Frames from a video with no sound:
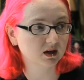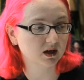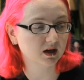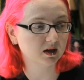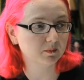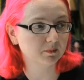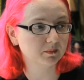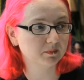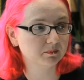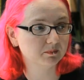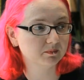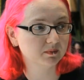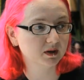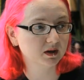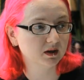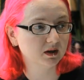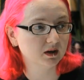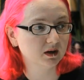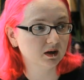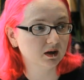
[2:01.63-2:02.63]
Um,
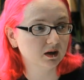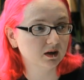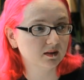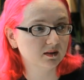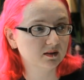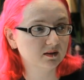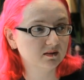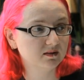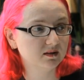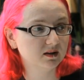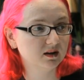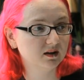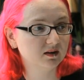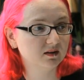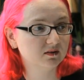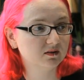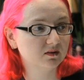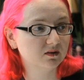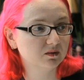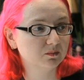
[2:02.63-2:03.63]
this
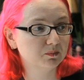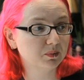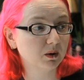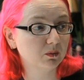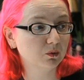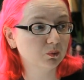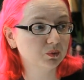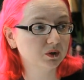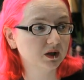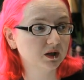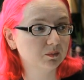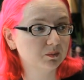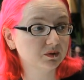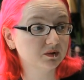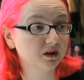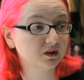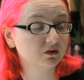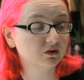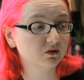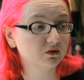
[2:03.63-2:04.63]
is probably
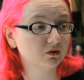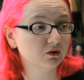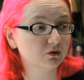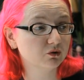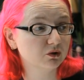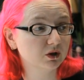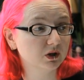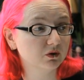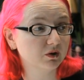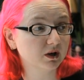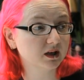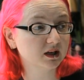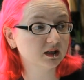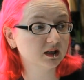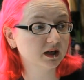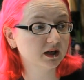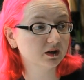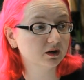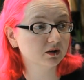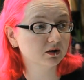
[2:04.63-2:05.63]
protection circuitry and
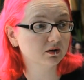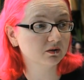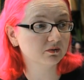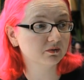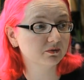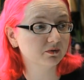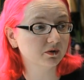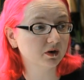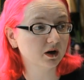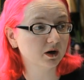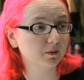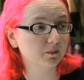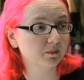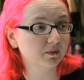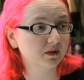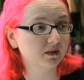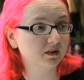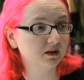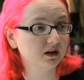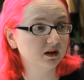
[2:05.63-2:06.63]
regulator from
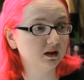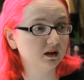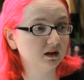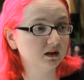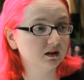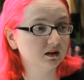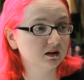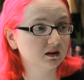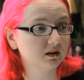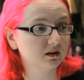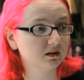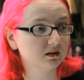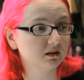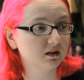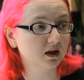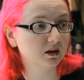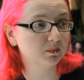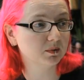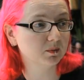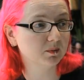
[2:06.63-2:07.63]
the
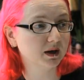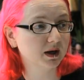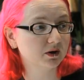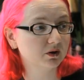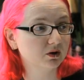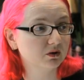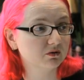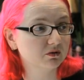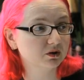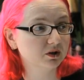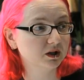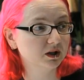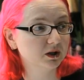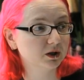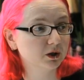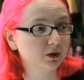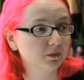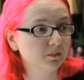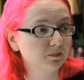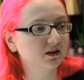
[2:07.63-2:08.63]
LiPo battery over
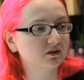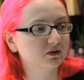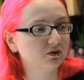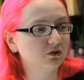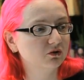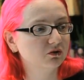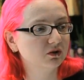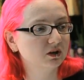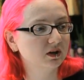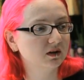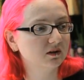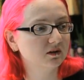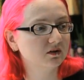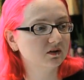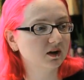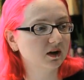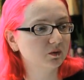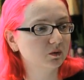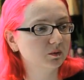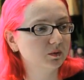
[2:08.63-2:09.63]
here. So usually
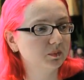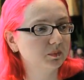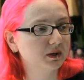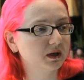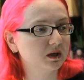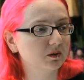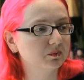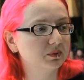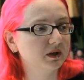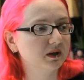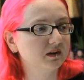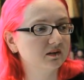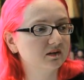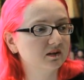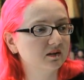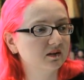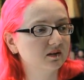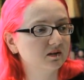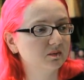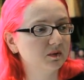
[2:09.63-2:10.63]
this side would be pick and
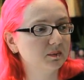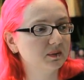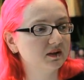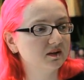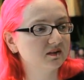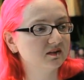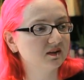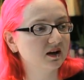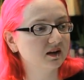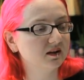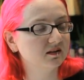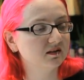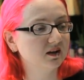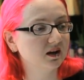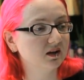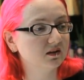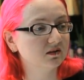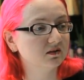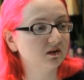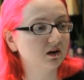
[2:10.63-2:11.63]
placed, and this maybe this side
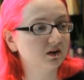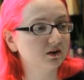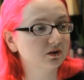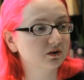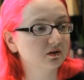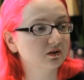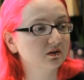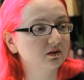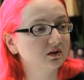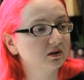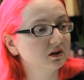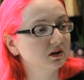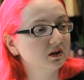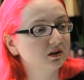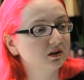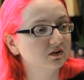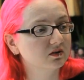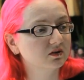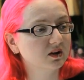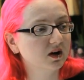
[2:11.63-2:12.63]
is hand soldered.
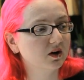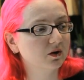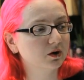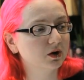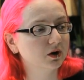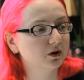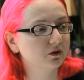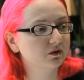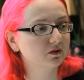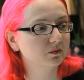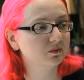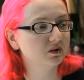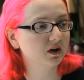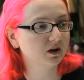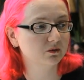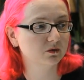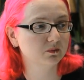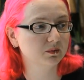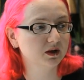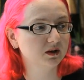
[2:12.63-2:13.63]
Just how it goes
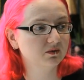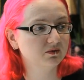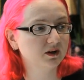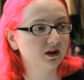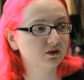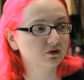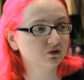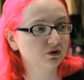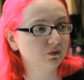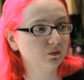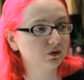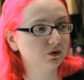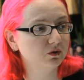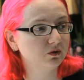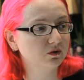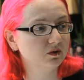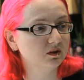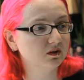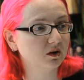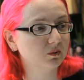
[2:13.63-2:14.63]
sometimes in manufacturing
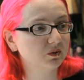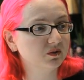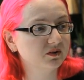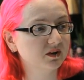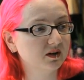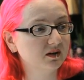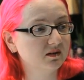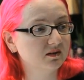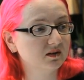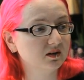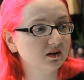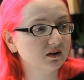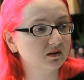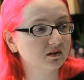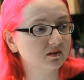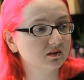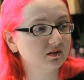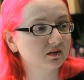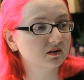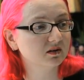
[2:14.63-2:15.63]
when you're using double-sided
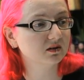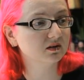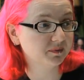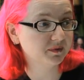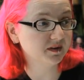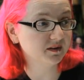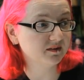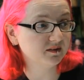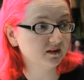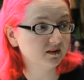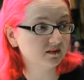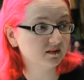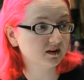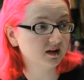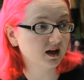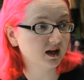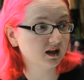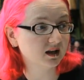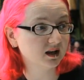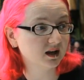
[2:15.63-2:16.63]
designs. This
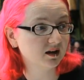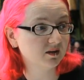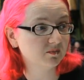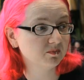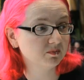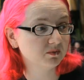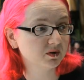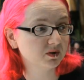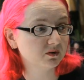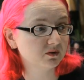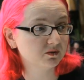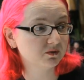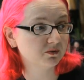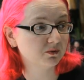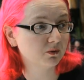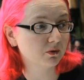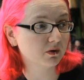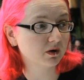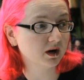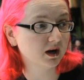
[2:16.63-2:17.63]
is an L M
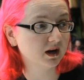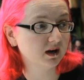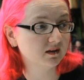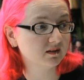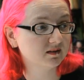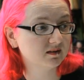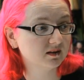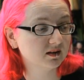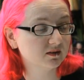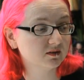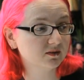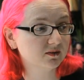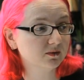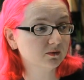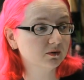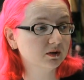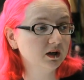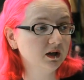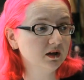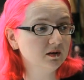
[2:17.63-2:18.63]
four eight six
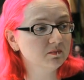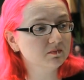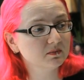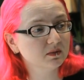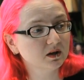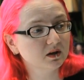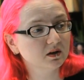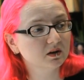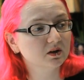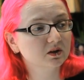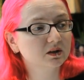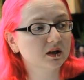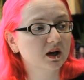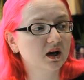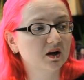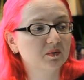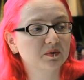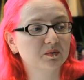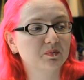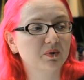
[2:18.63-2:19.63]
three. Look
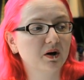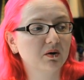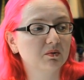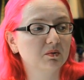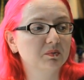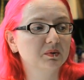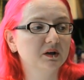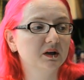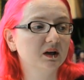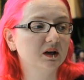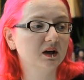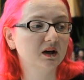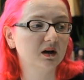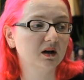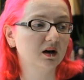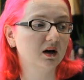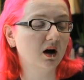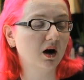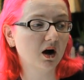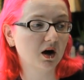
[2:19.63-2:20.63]
that up, it's probably
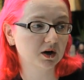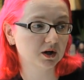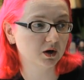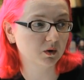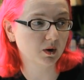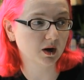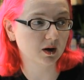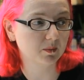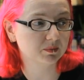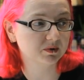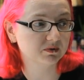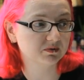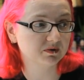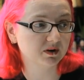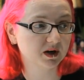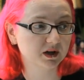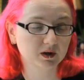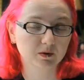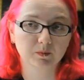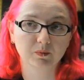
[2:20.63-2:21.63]
an audio
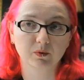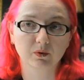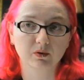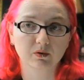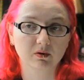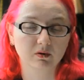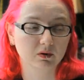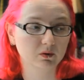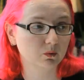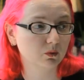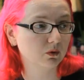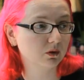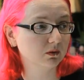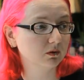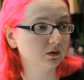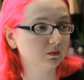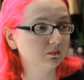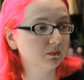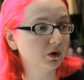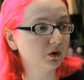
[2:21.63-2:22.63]
amplifier board
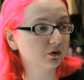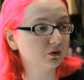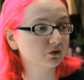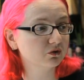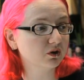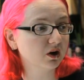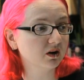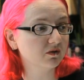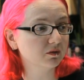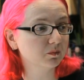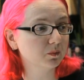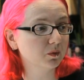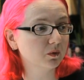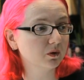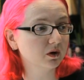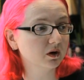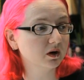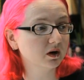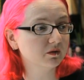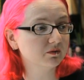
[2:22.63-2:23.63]
or a motor driver
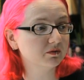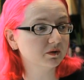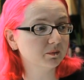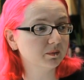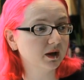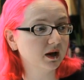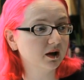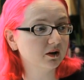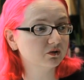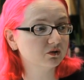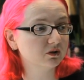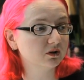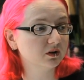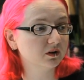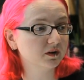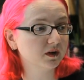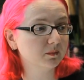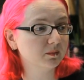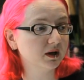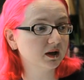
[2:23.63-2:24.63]
board from
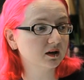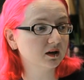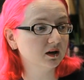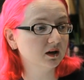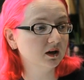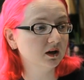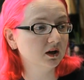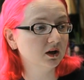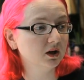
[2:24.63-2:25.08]
National. They make